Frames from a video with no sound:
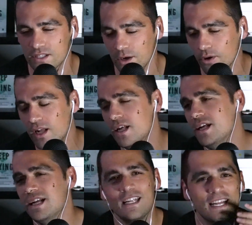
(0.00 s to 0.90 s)
So
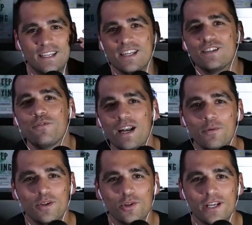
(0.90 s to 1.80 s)
it's funny
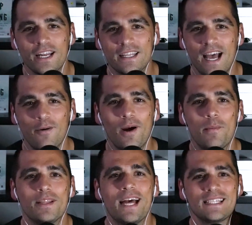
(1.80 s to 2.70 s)
when you look at it that way,
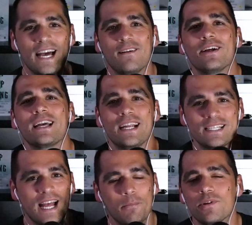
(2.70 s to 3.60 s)
but that's kind of like an
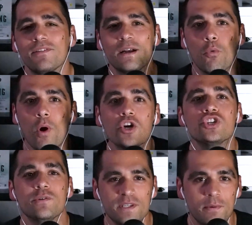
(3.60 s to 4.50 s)
example of like, where
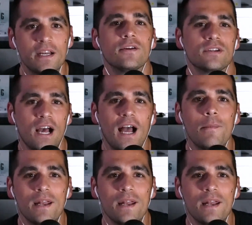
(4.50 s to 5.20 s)
should you be spending your time?